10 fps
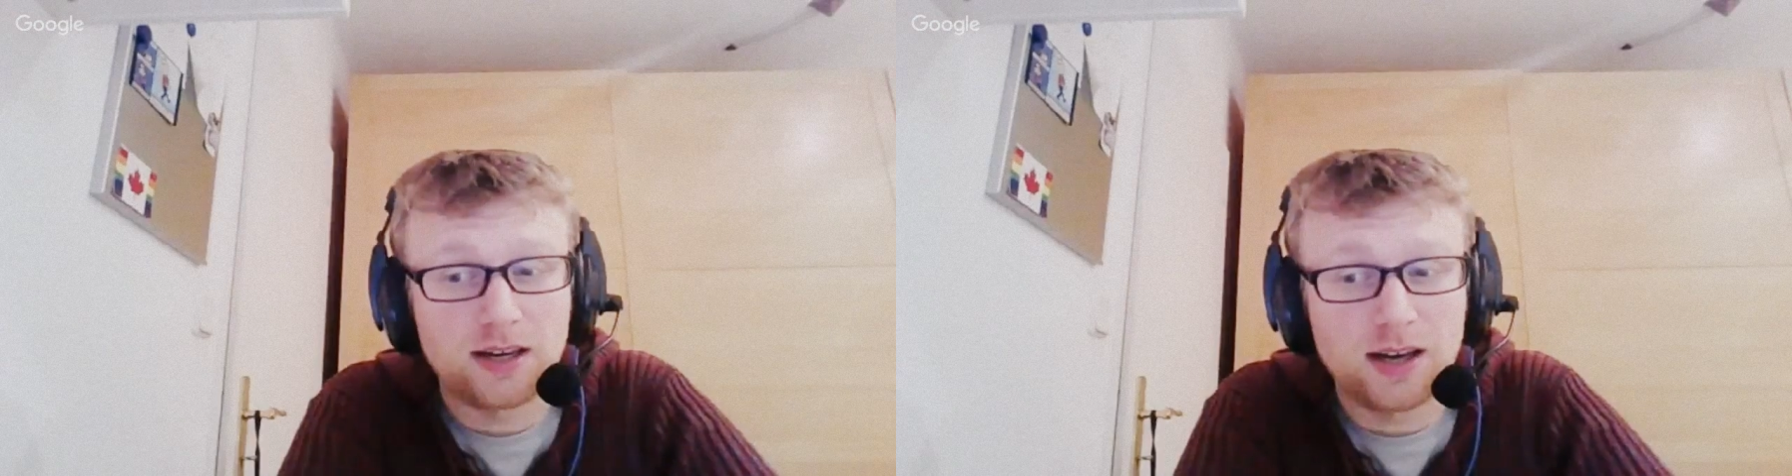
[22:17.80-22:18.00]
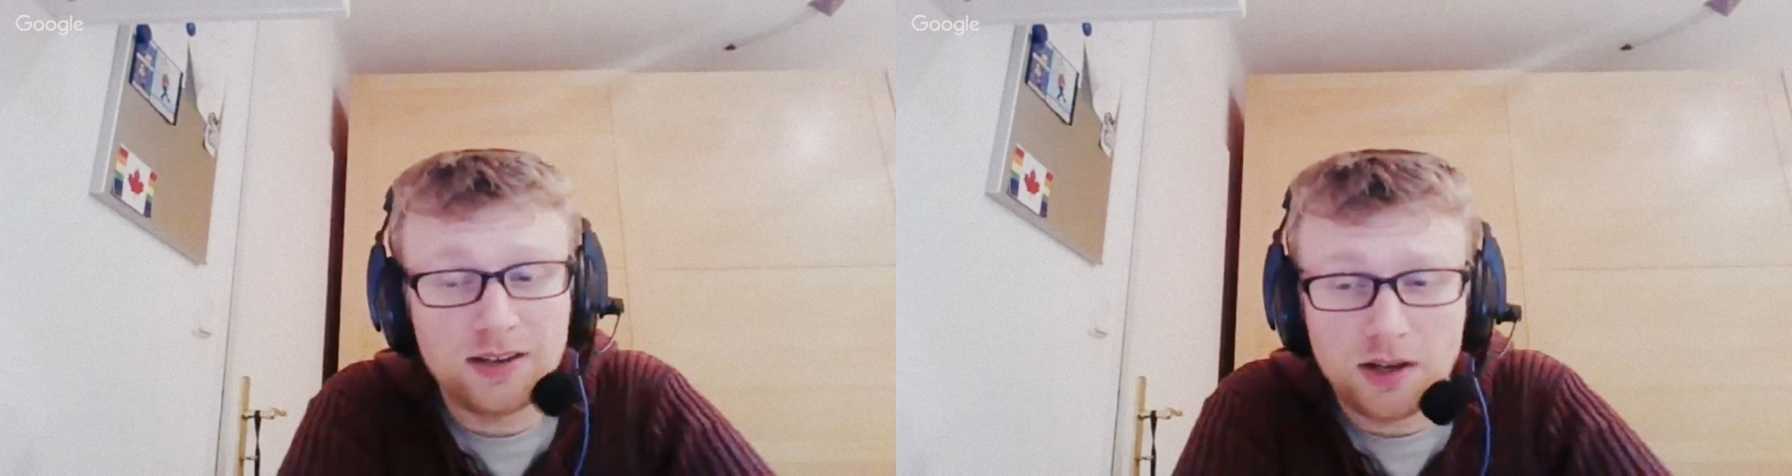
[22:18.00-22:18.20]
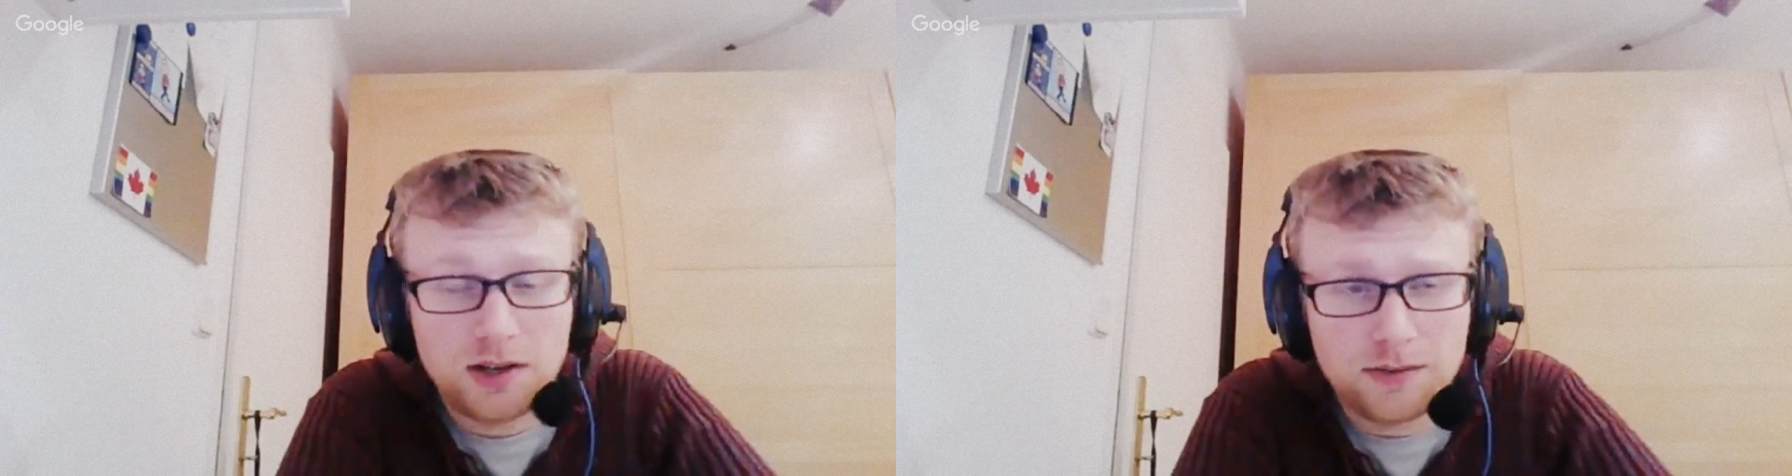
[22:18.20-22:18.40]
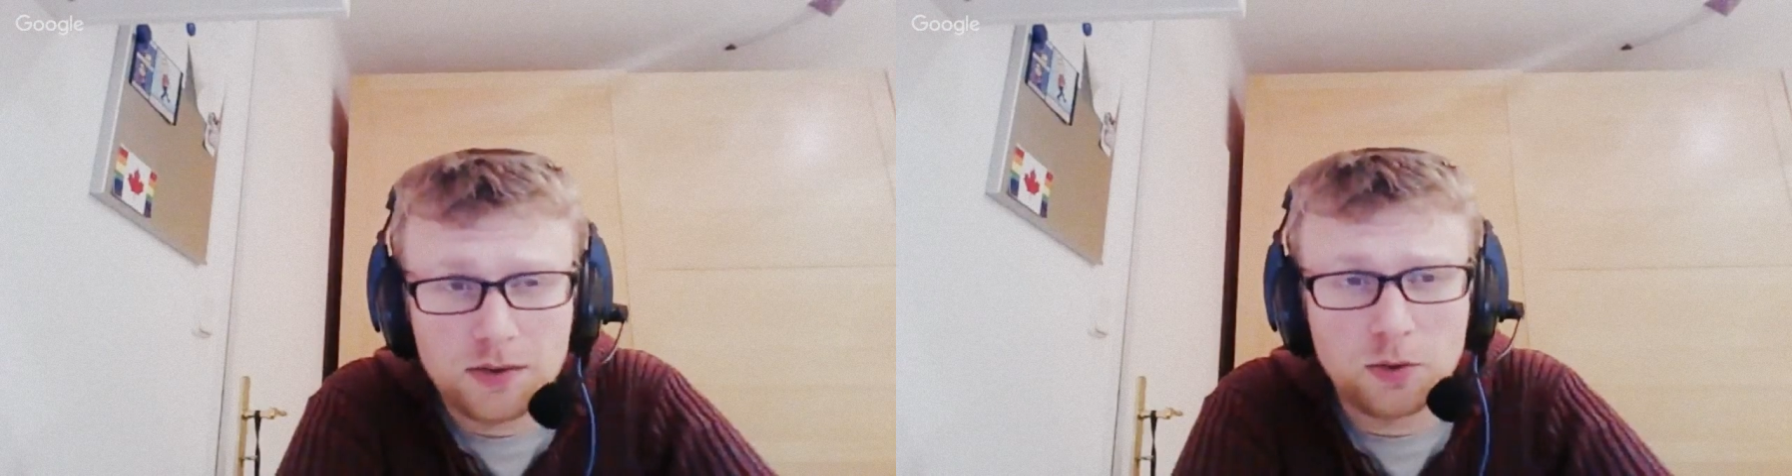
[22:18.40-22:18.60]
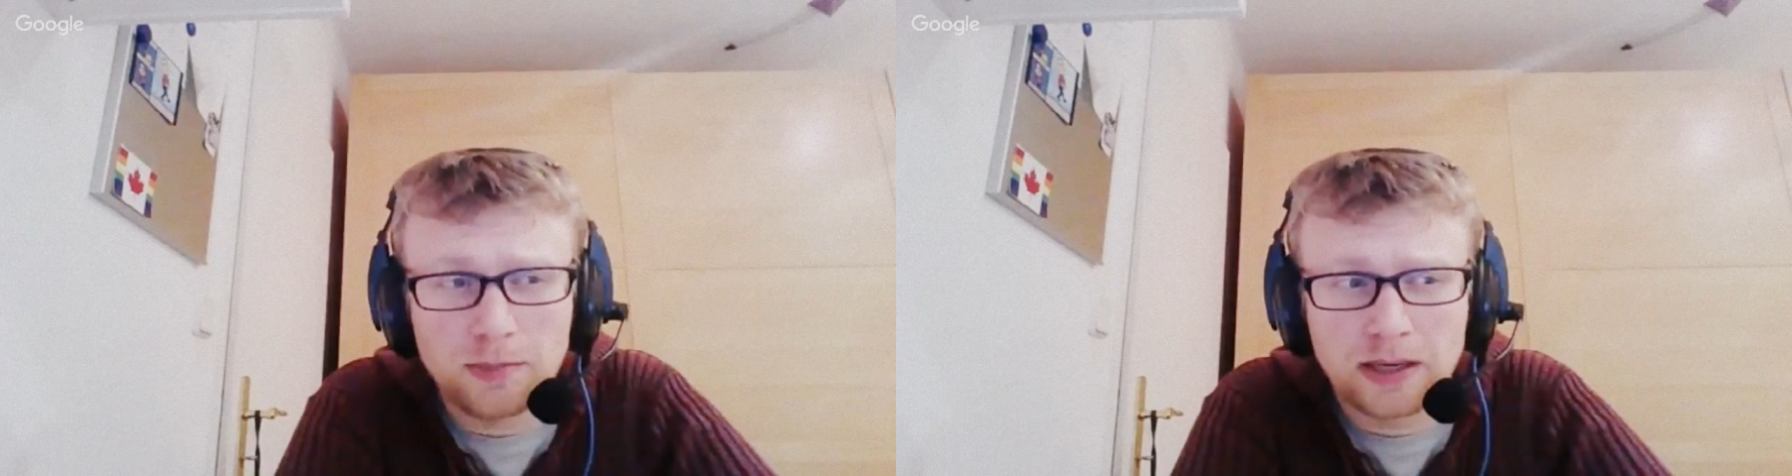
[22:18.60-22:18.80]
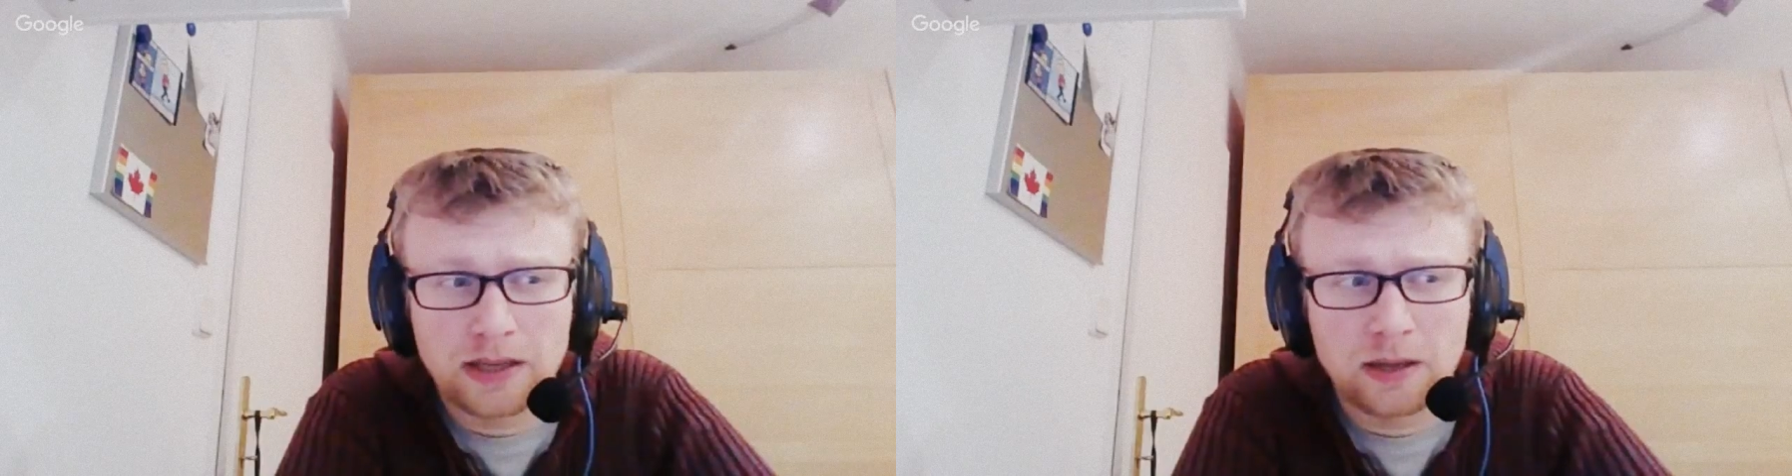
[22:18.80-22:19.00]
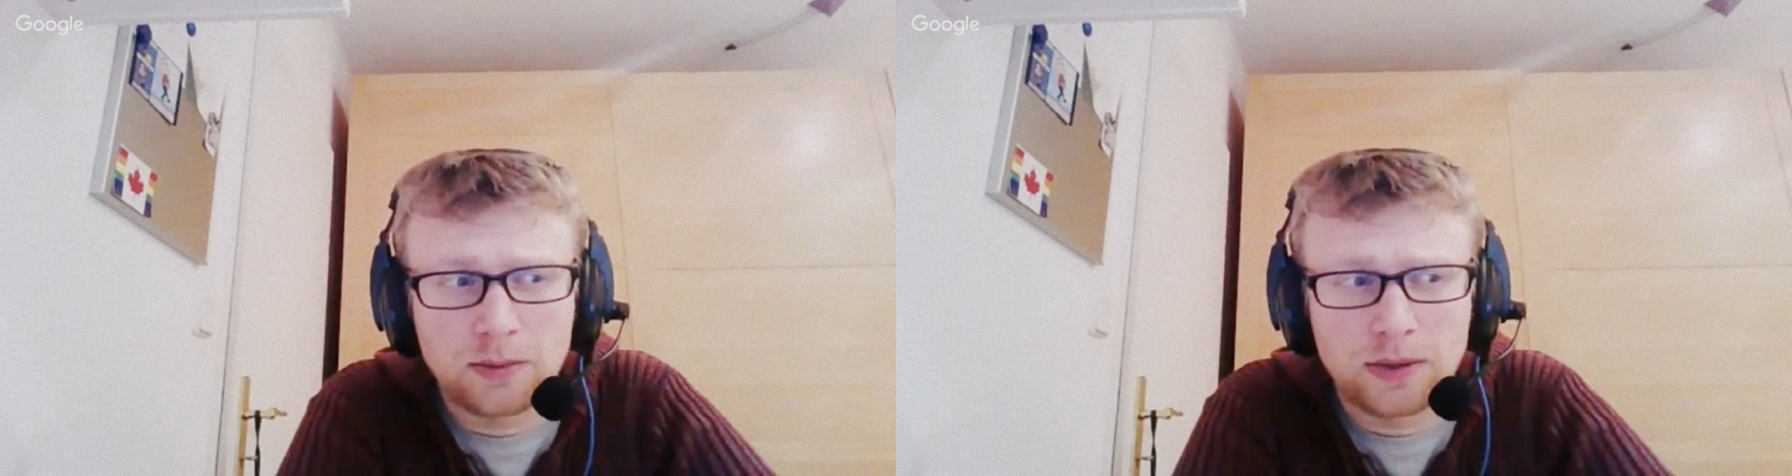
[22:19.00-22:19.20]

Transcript: I'd never thought about it that way,